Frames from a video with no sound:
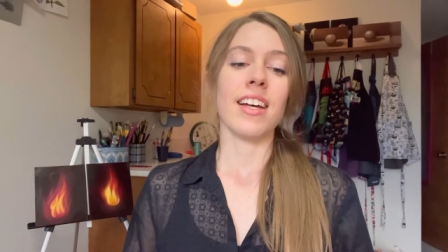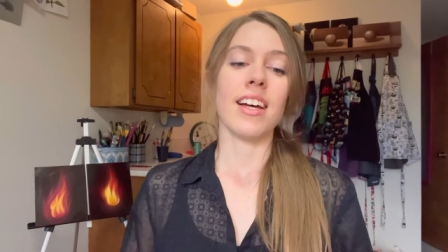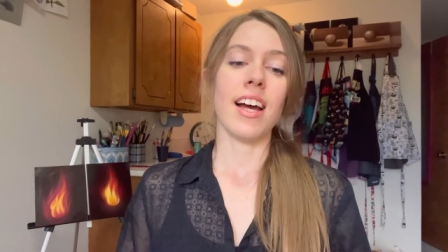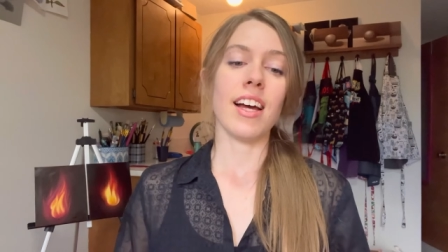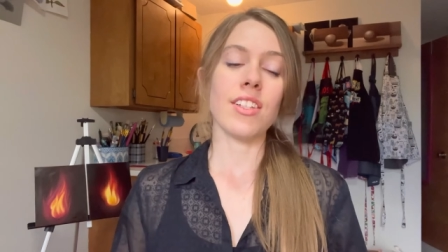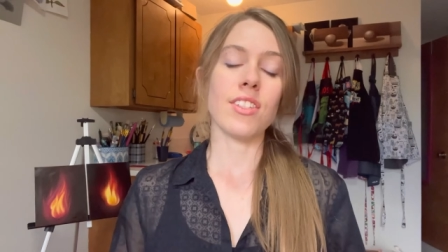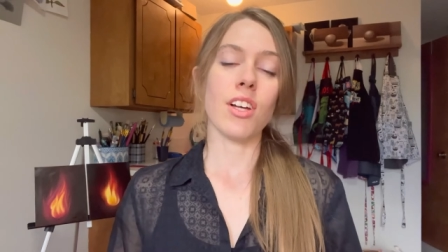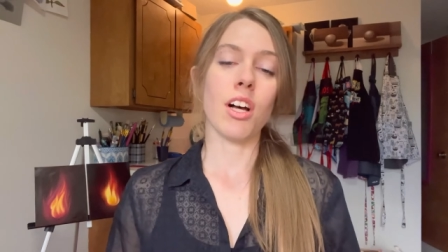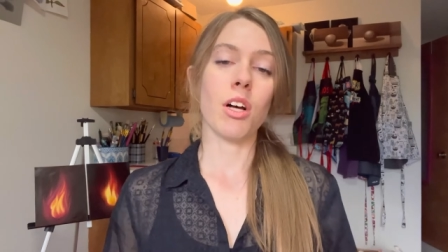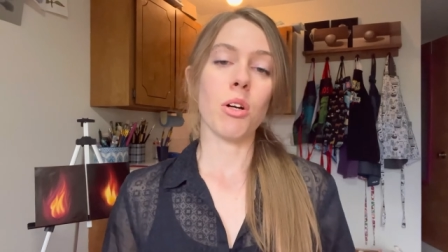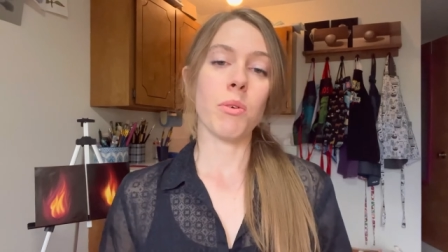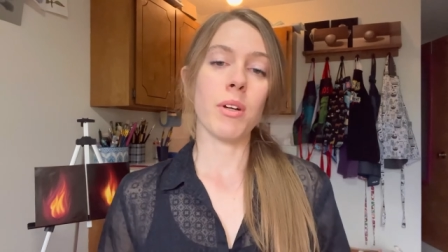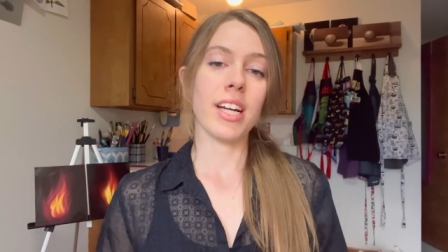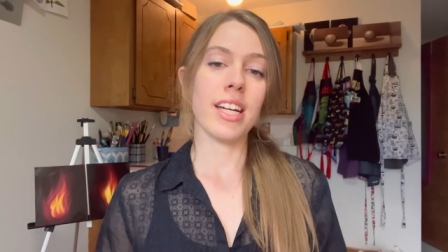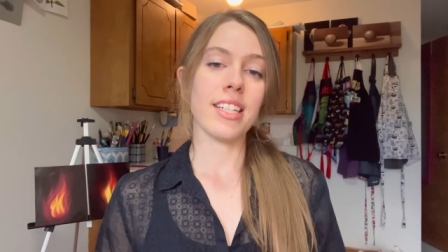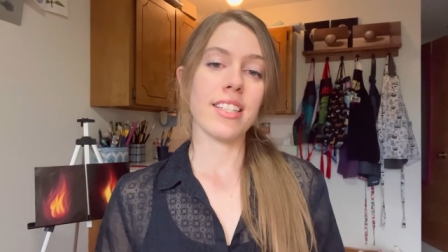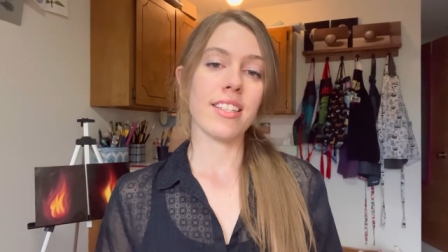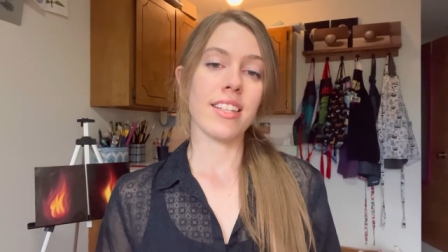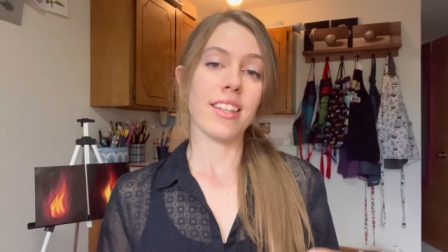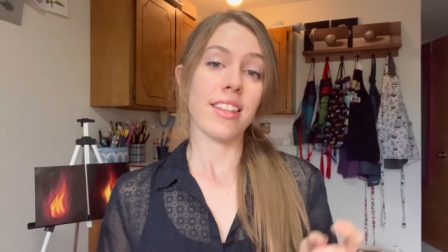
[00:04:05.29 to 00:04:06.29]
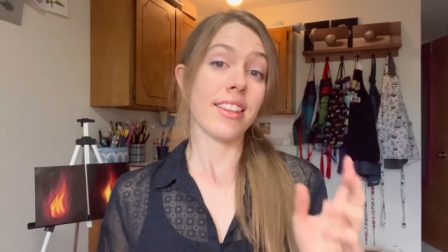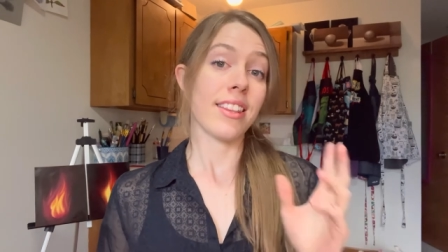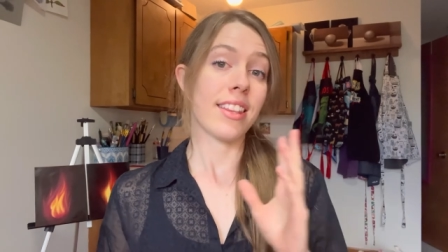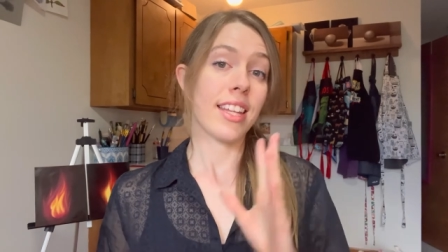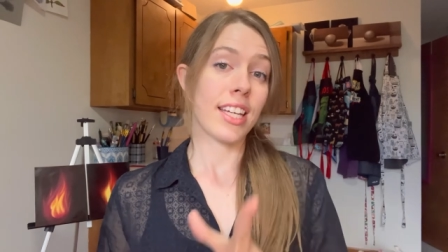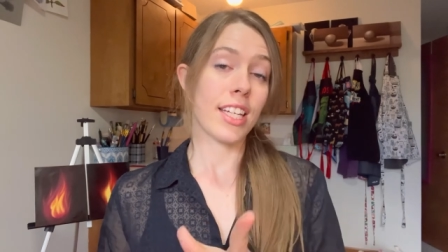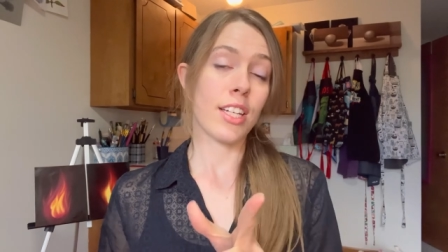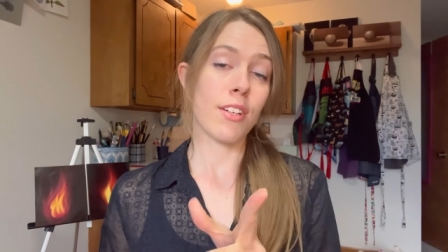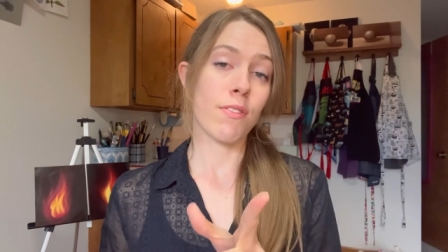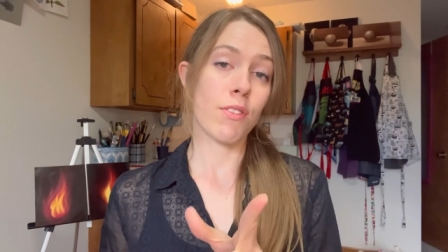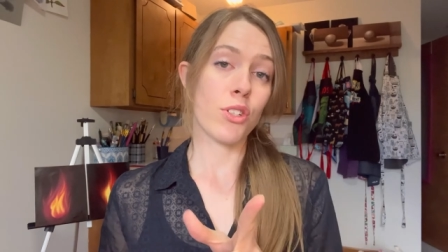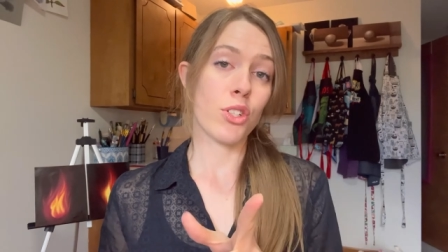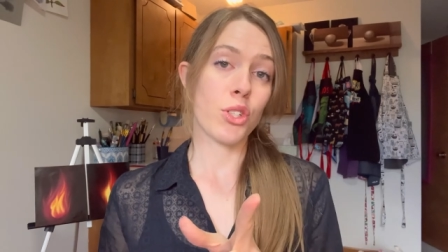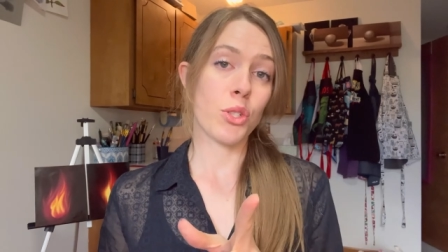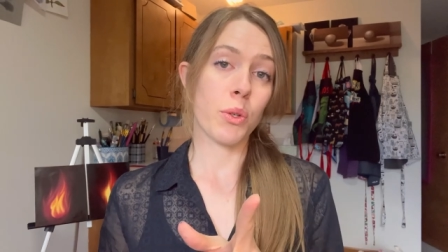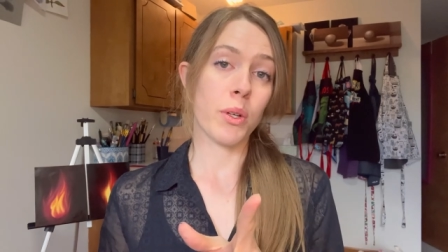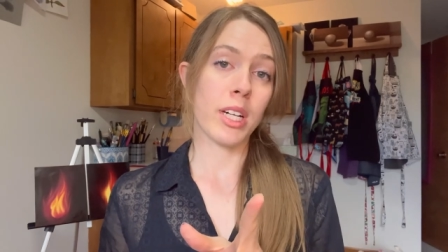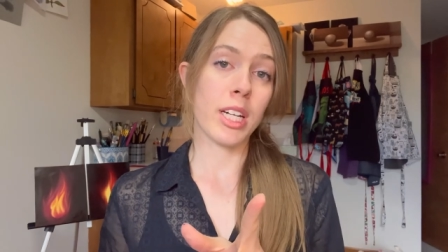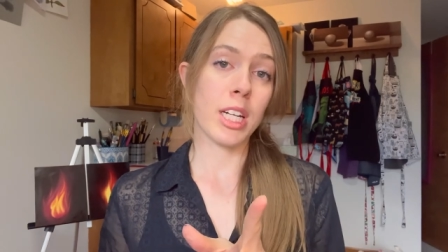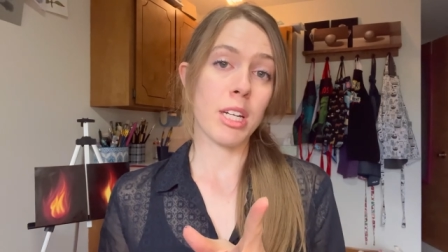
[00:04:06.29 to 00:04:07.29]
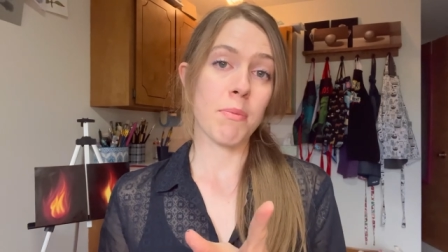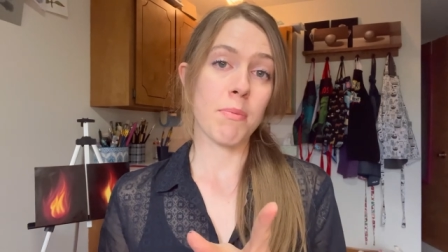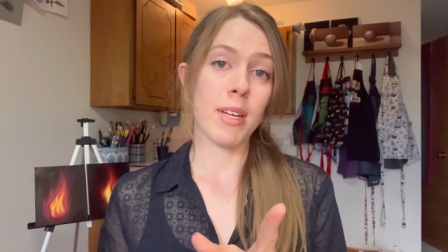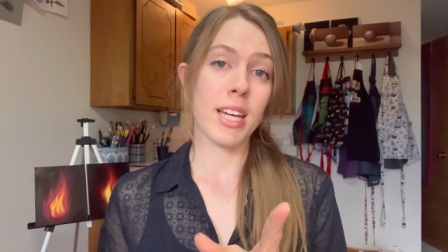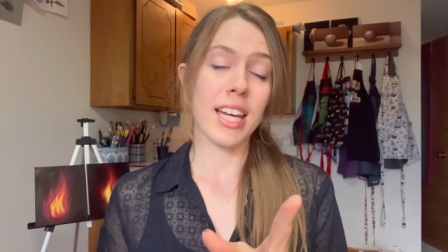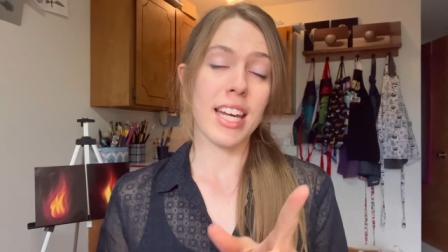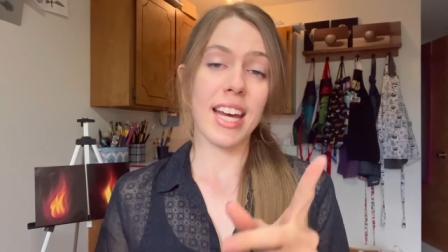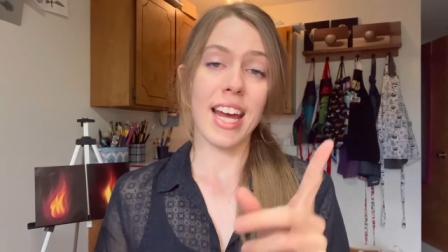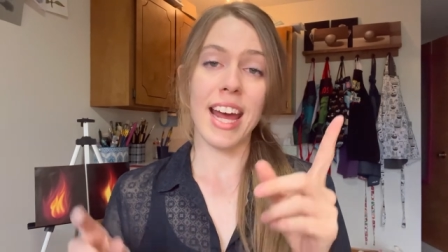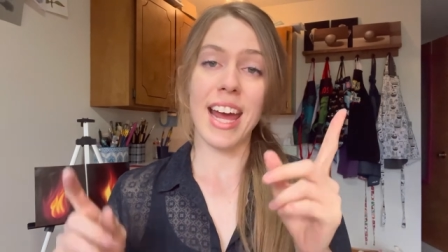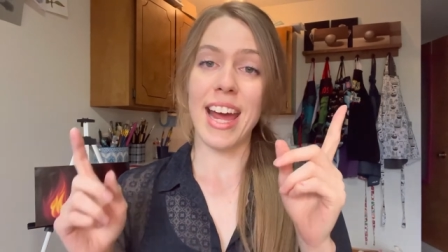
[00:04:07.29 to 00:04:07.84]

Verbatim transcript: As always, thank you for joining me